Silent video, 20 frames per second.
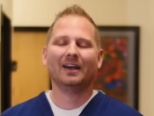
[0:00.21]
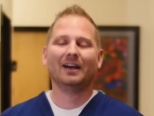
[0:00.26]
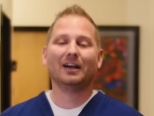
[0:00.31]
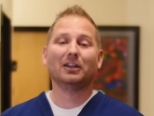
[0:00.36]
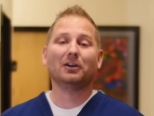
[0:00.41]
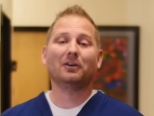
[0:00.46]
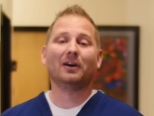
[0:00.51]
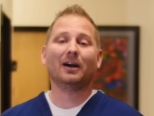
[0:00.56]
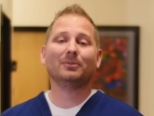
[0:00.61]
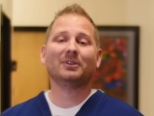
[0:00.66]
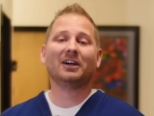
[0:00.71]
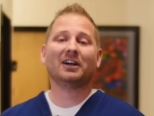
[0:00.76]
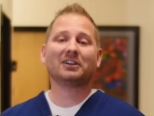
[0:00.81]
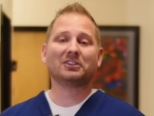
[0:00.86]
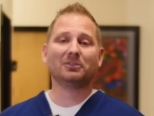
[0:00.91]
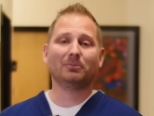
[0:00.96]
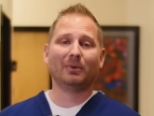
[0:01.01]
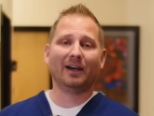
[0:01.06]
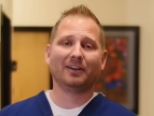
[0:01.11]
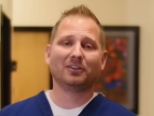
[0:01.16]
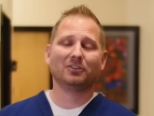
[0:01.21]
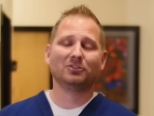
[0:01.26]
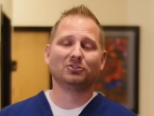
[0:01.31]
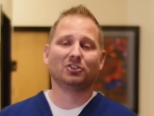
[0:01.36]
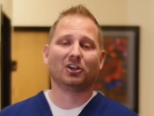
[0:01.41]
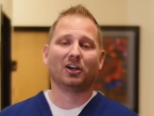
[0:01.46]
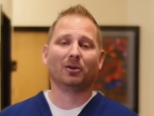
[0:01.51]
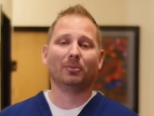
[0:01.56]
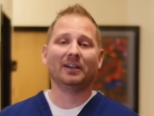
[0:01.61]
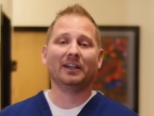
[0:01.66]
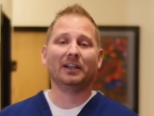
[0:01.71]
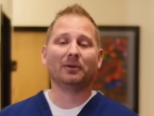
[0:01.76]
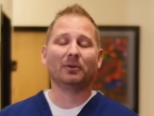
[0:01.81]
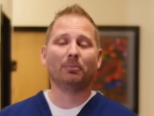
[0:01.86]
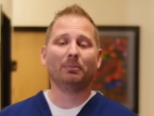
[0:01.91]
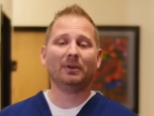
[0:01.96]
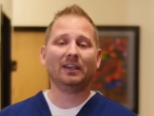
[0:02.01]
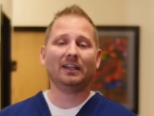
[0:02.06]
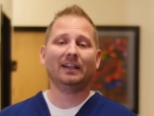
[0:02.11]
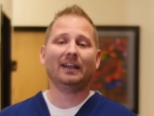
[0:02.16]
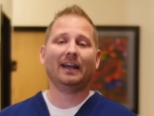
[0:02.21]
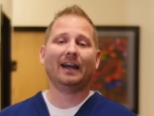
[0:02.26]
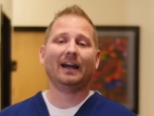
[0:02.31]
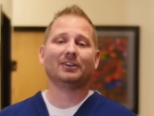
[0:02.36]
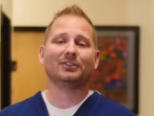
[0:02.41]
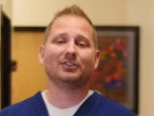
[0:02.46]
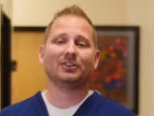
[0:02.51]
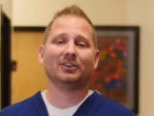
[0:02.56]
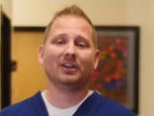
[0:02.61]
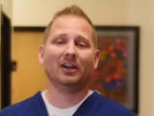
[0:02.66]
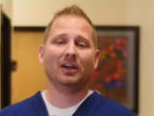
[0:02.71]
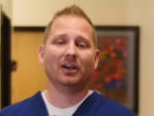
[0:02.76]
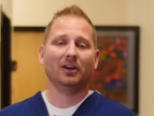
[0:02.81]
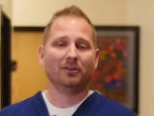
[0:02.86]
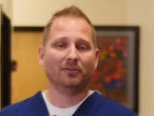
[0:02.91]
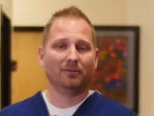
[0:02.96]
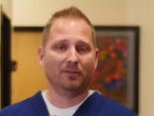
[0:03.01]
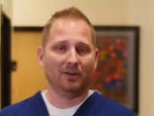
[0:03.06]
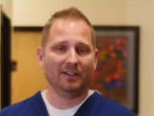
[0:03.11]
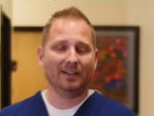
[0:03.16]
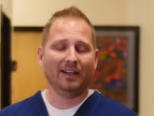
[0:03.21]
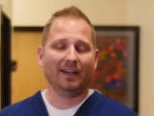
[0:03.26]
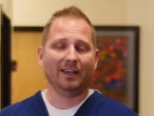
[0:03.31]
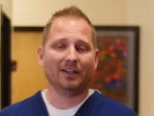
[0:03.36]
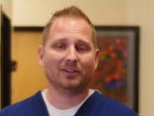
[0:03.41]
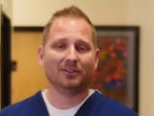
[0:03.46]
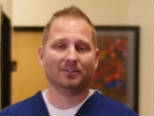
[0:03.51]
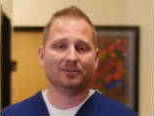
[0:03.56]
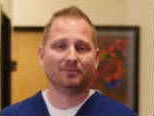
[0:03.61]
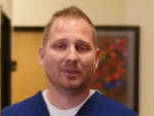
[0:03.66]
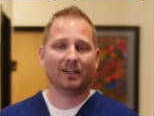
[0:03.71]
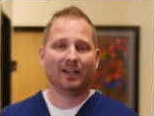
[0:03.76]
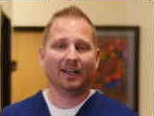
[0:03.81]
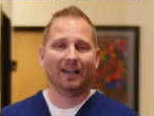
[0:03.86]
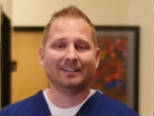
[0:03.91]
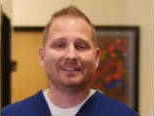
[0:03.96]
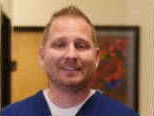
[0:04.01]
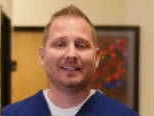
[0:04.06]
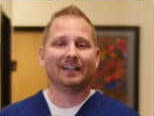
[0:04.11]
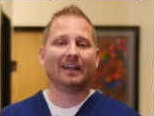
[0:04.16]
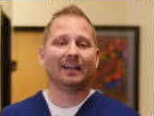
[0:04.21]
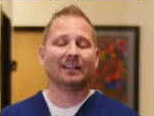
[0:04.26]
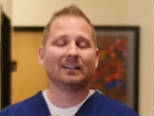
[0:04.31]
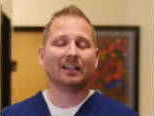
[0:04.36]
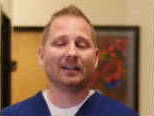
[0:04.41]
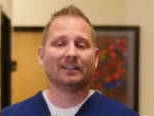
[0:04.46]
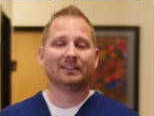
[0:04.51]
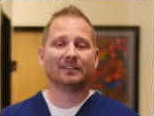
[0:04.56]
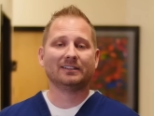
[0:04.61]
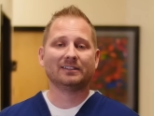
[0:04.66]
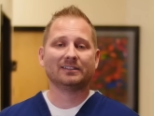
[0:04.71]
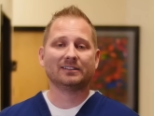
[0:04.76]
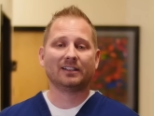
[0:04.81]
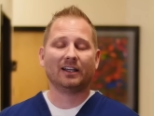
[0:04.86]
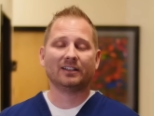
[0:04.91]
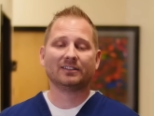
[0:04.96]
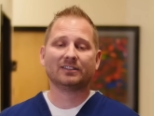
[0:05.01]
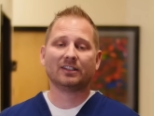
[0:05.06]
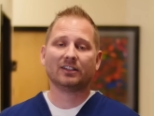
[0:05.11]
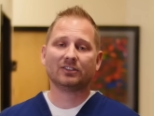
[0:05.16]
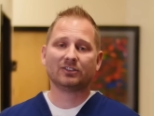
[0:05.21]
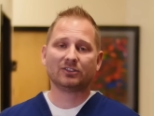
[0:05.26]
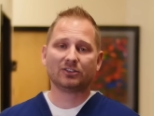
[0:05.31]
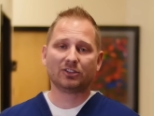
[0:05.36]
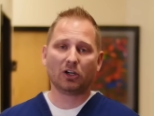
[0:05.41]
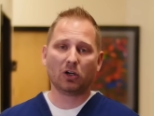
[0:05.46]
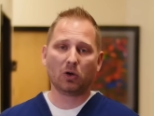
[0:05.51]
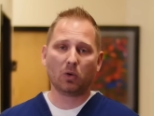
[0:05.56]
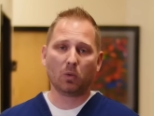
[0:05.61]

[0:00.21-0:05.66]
Hello, I'm Dr. Mikkel Jarman here with Pediatric Foot and Ankle, and today I'd like to discuss toe